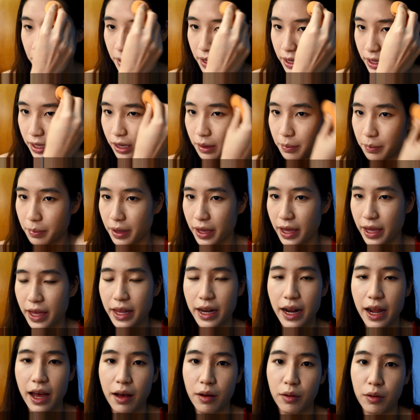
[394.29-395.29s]
makeup
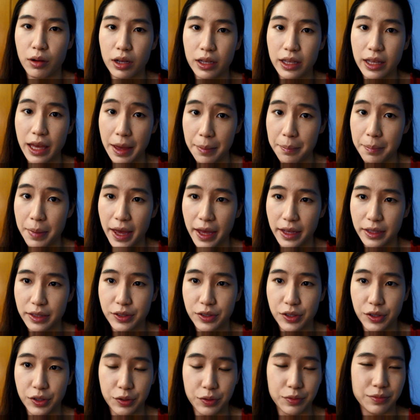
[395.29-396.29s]
and I'll get back
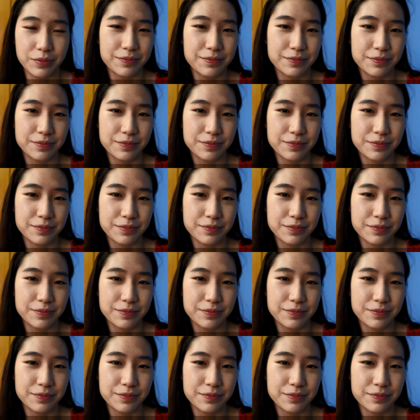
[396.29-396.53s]
to you.